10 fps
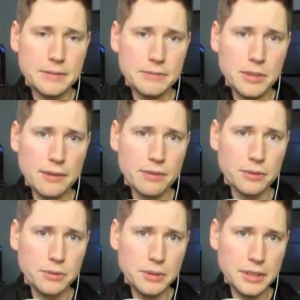you have a
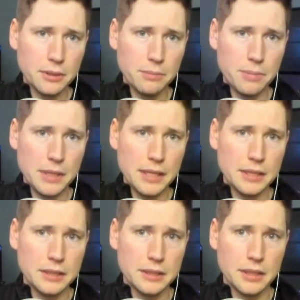little bit
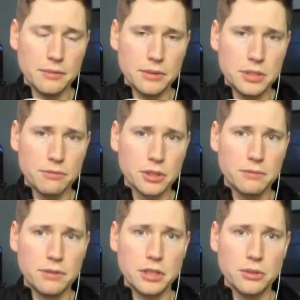of a different
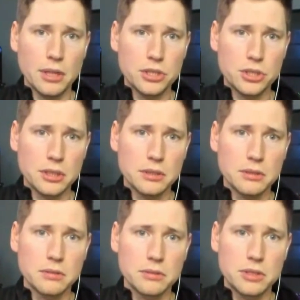
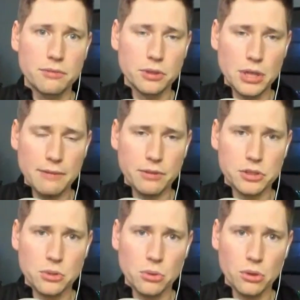configuration, different
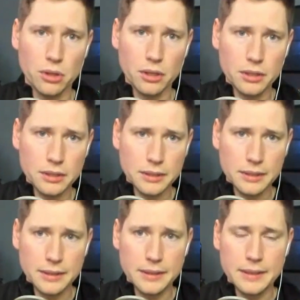graphics core,
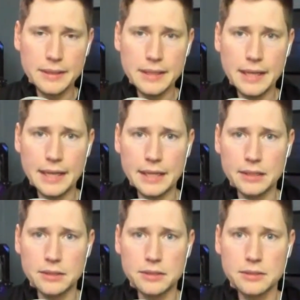
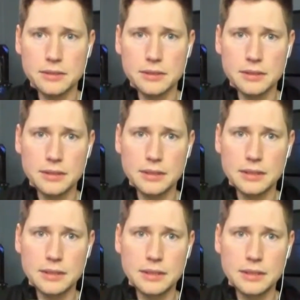and
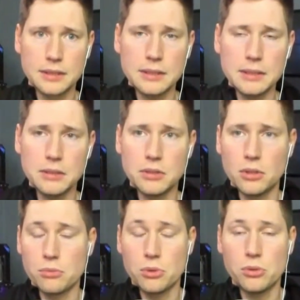you
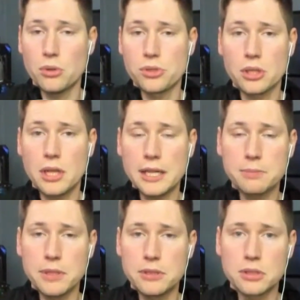know, who knows? The clock
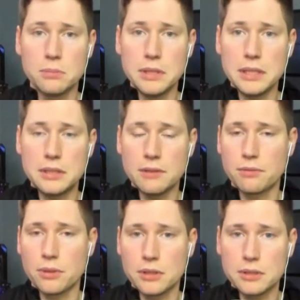speeds could be
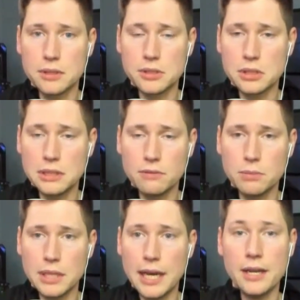different. These could even
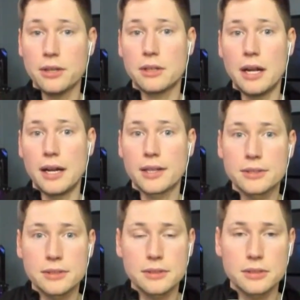be higher
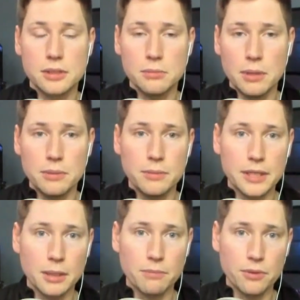clocks to maybe
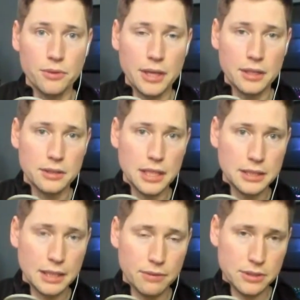make up for that
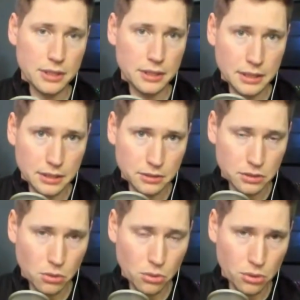deficit in
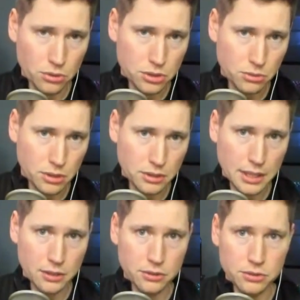cores, going
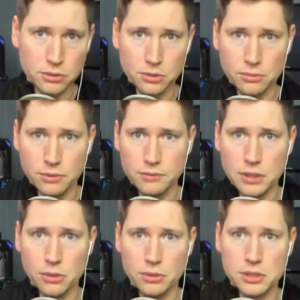down to
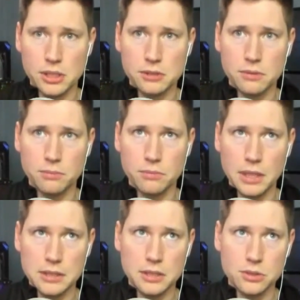1536 from
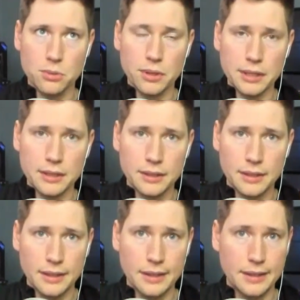1920.
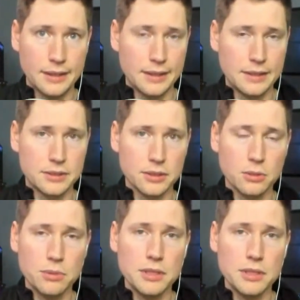So it would